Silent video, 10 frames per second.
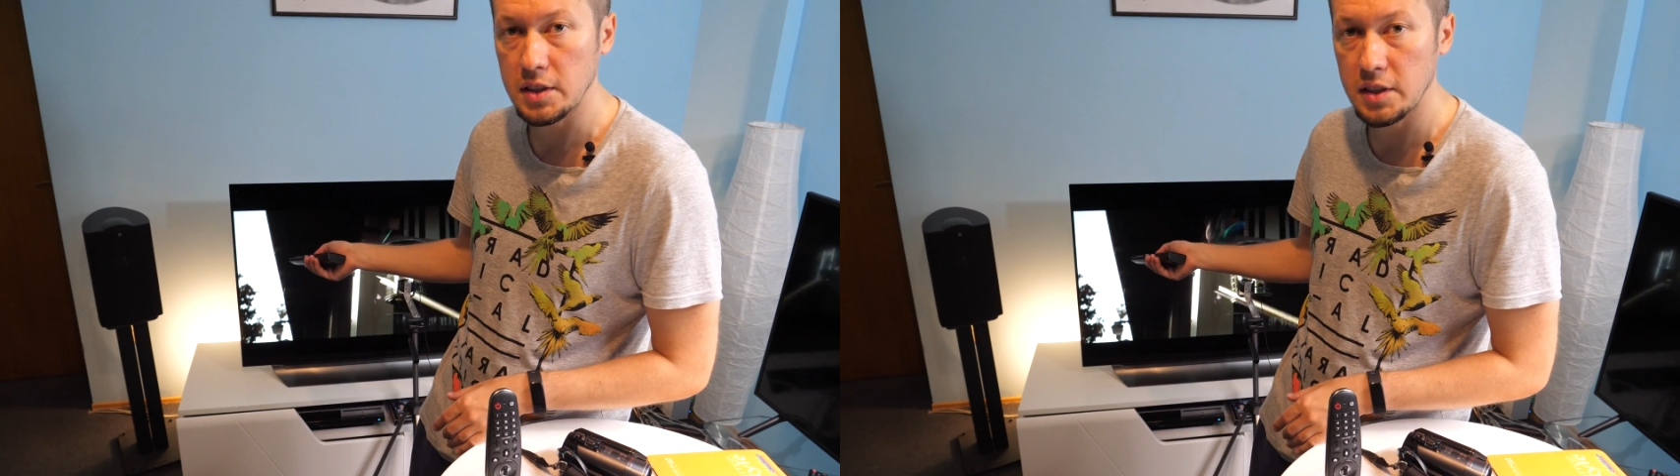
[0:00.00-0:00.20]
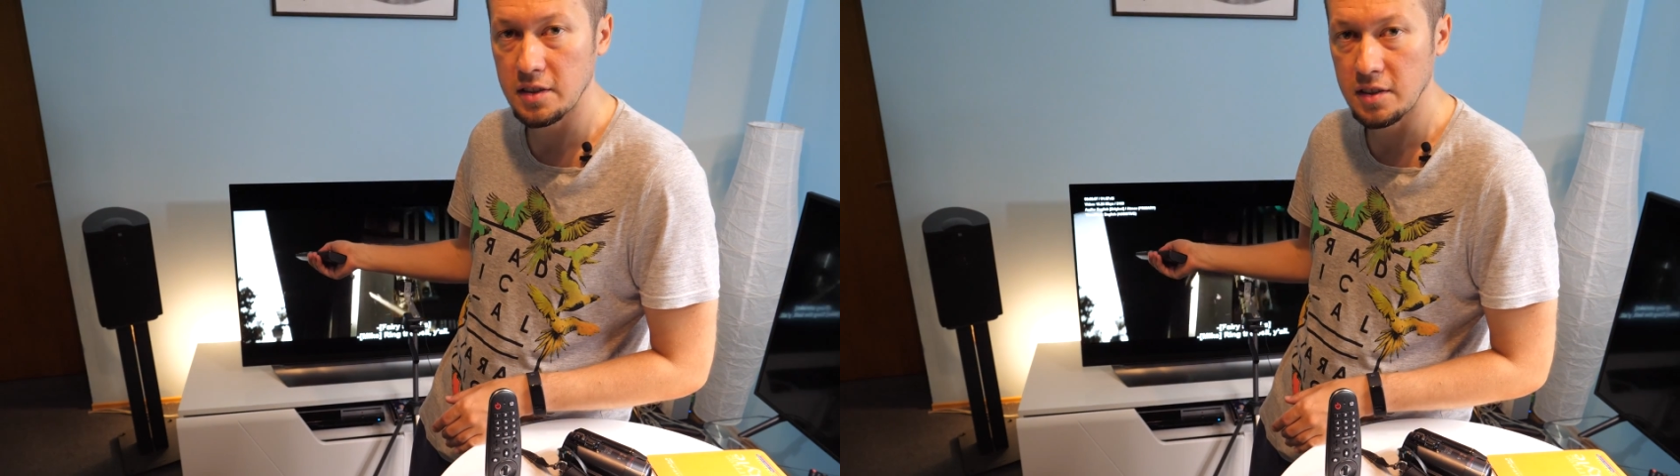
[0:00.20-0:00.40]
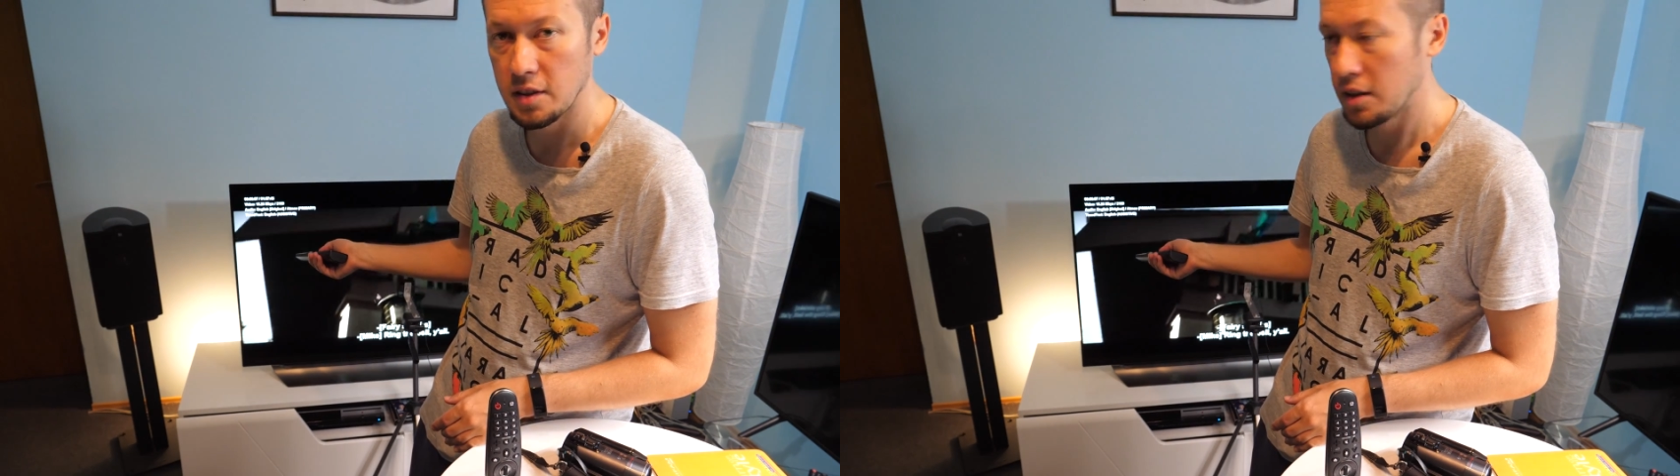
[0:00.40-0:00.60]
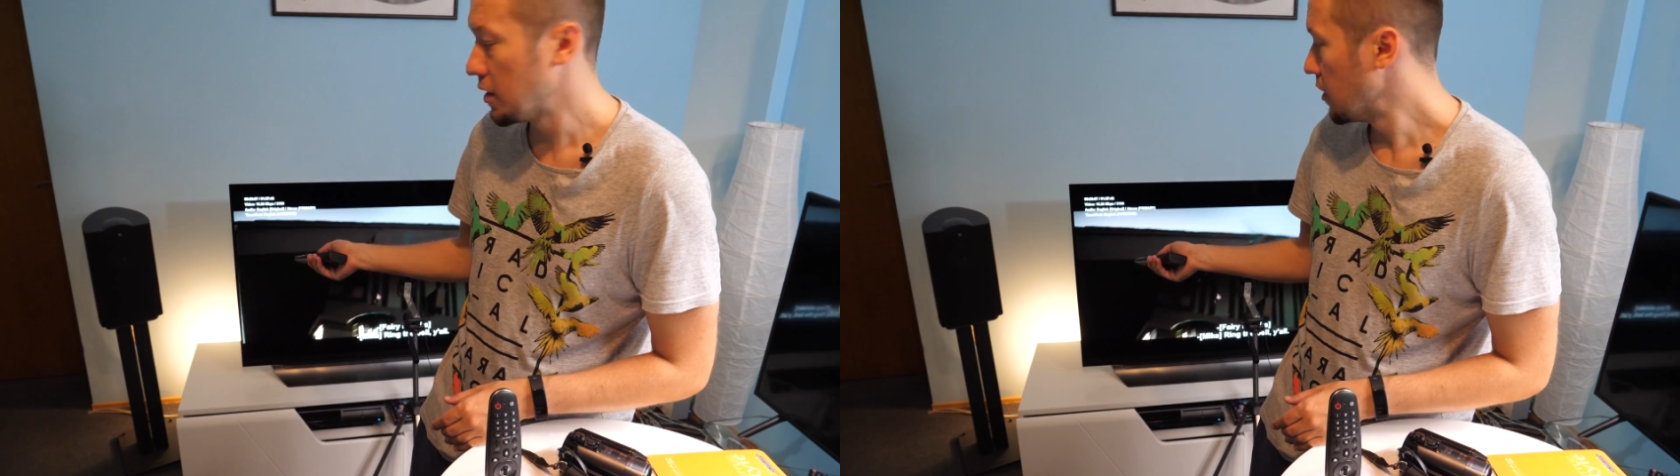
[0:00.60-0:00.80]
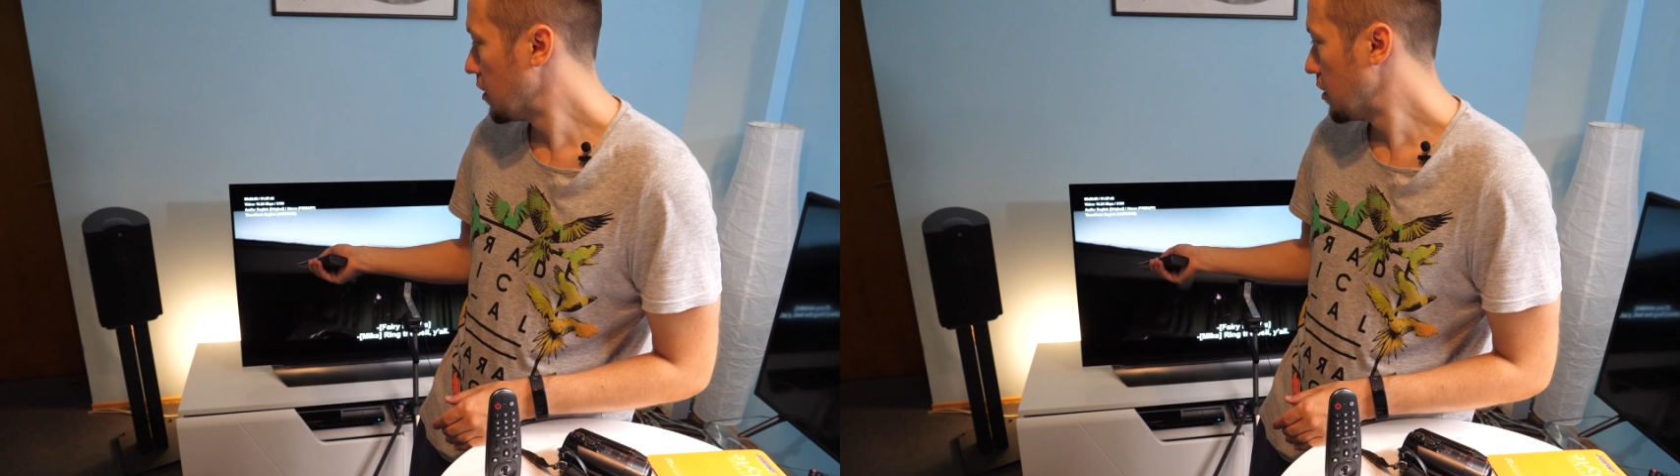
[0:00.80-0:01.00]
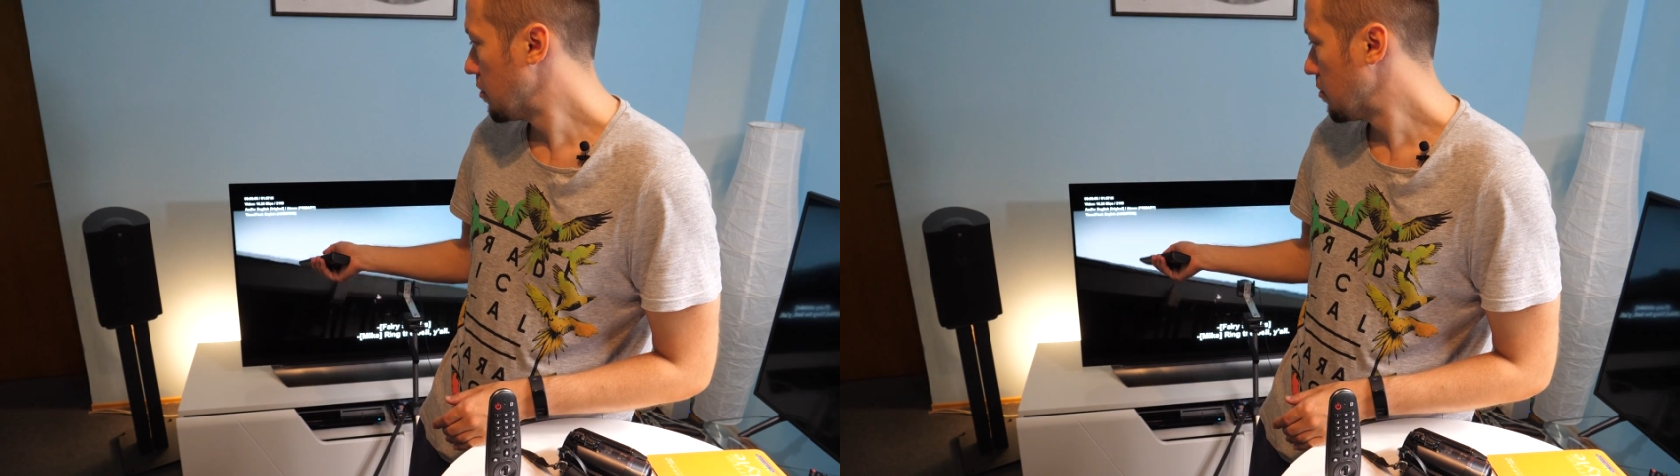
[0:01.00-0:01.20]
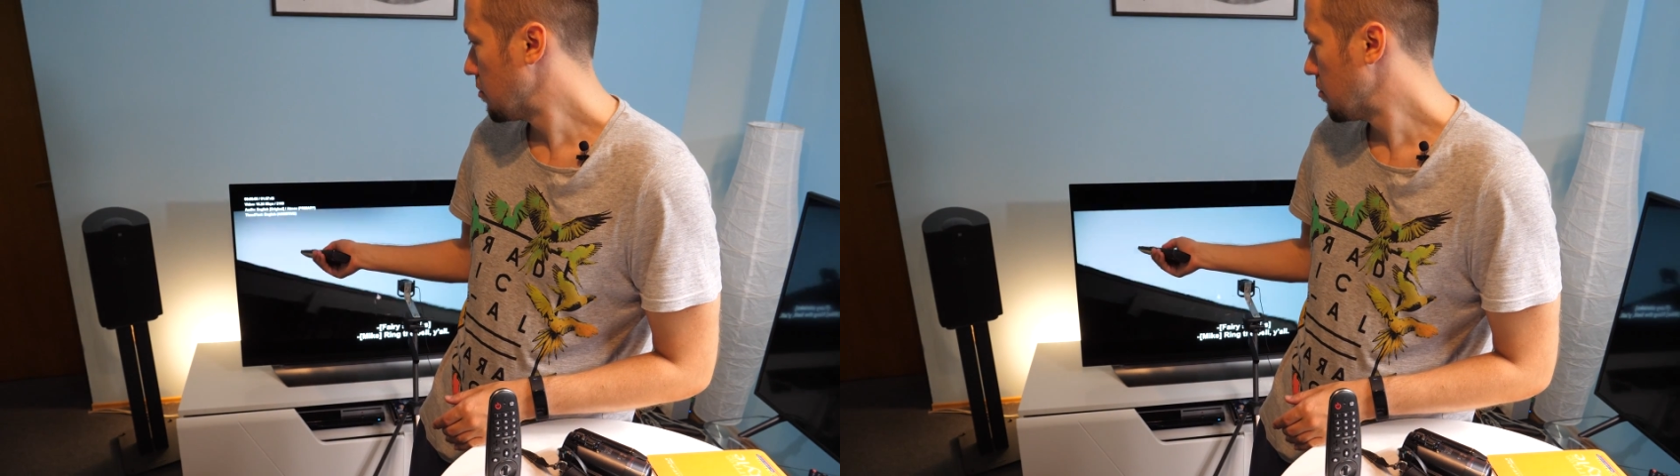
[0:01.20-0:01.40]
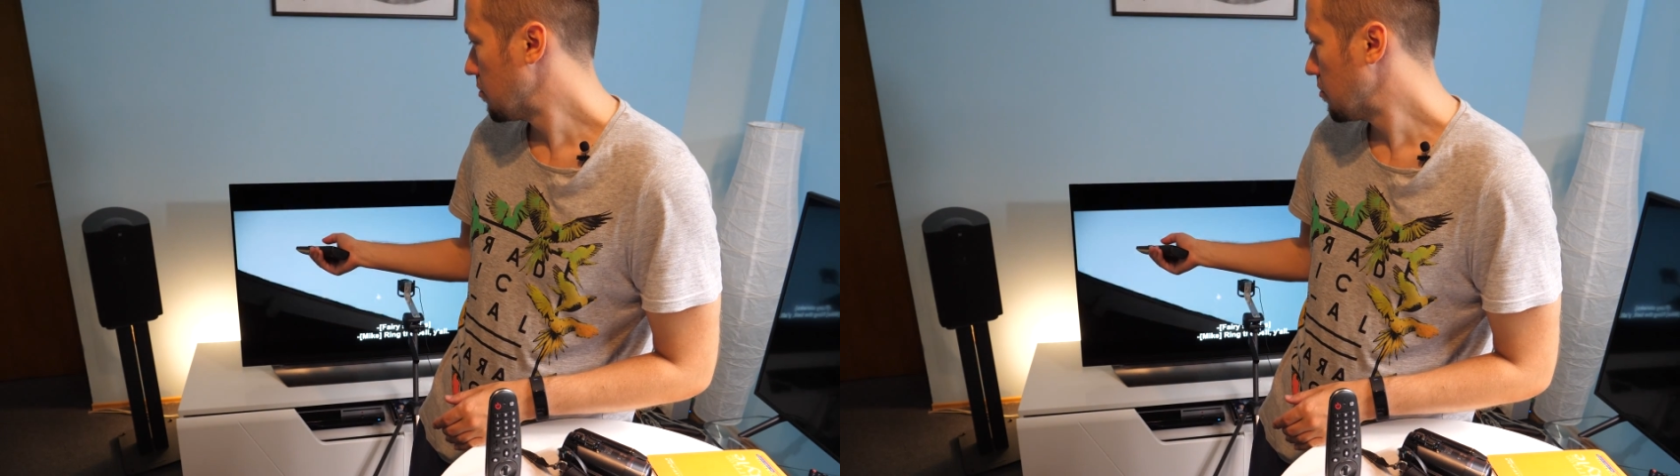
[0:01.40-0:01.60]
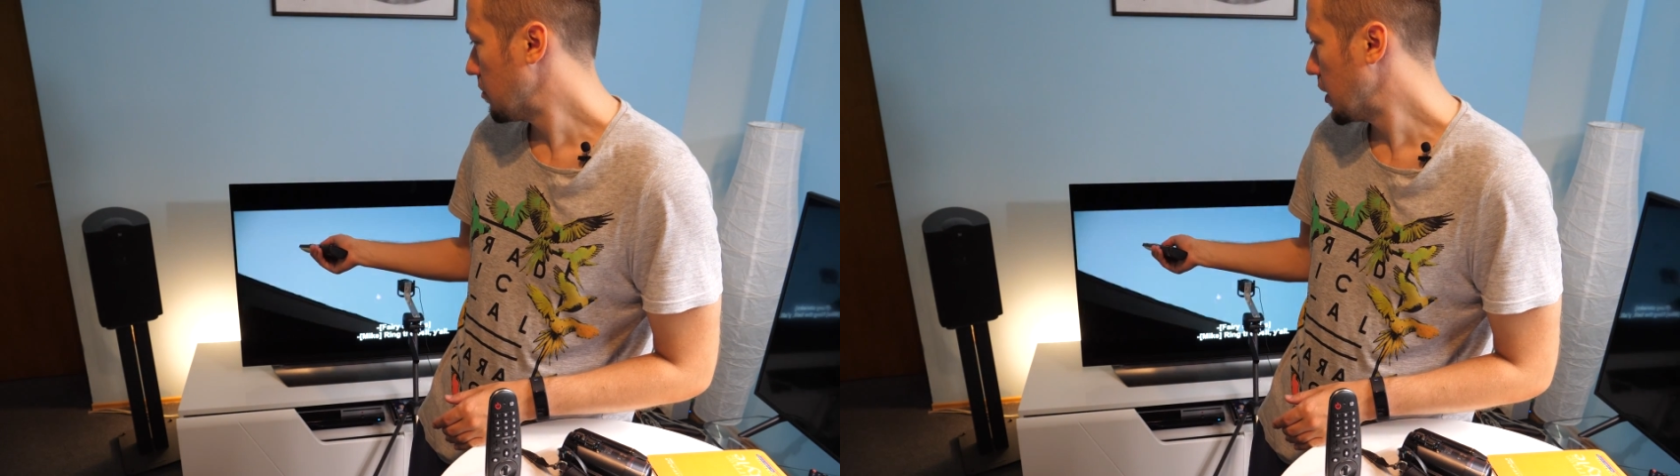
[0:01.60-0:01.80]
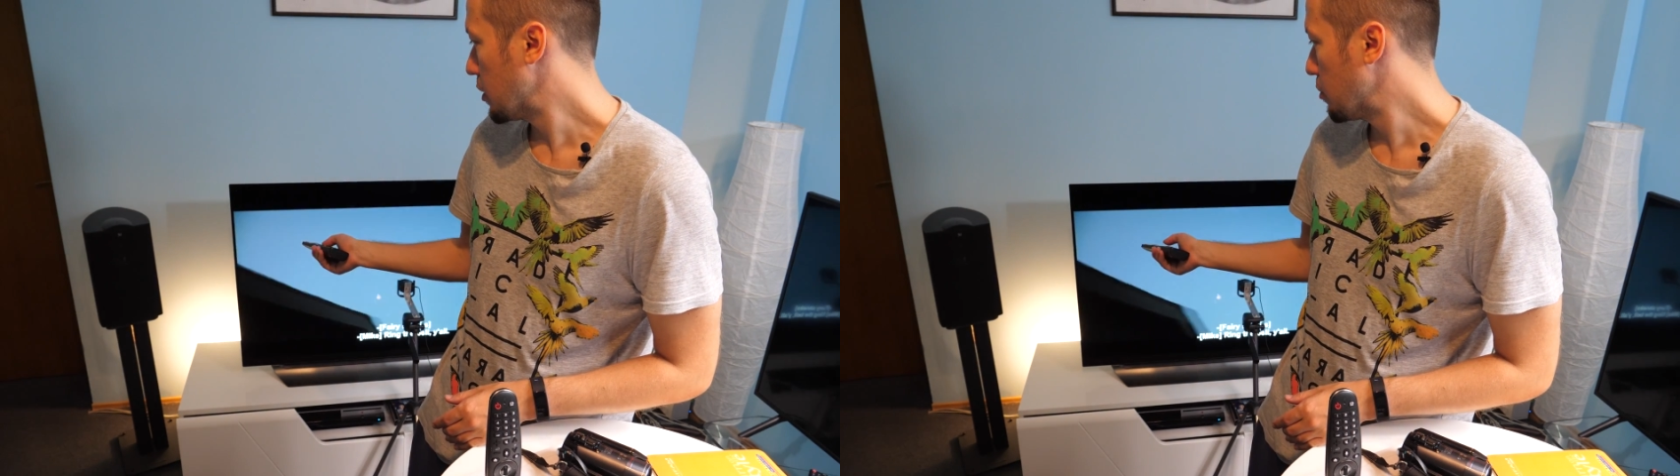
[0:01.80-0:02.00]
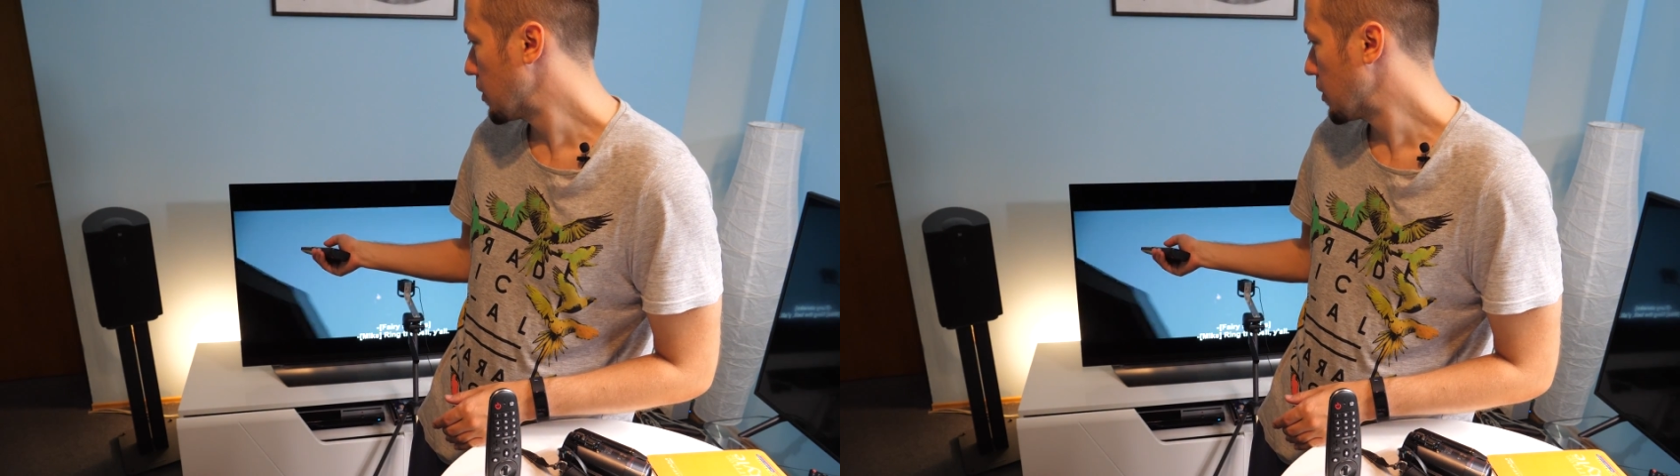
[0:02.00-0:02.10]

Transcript: in, it